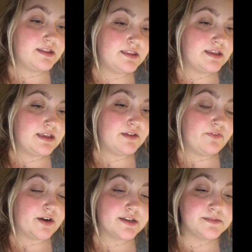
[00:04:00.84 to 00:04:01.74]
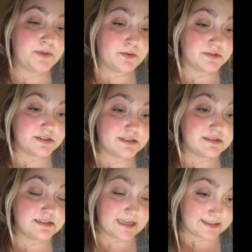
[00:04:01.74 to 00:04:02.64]
the phonics
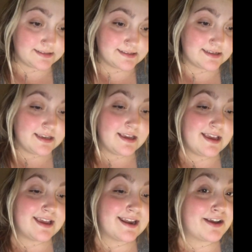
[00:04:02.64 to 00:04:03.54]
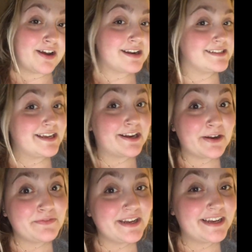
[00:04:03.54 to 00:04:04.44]
post-test, and I got a 10 out
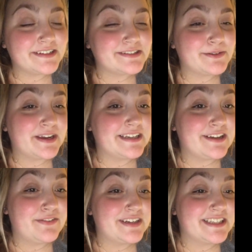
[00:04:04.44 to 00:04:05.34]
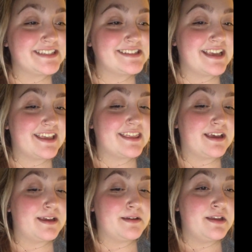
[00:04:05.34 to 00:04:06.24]
of 10. So I can definitely say
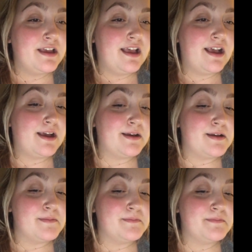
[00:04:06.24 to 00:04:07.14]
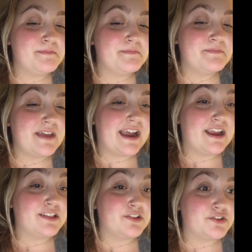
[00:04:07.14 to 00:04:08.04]
that
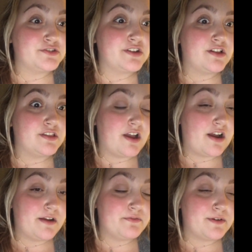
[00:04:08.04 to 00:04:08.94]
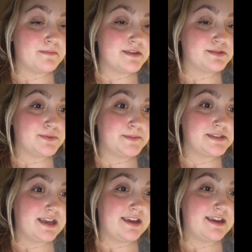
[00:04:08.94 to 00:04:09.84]
I learned a lot from this website.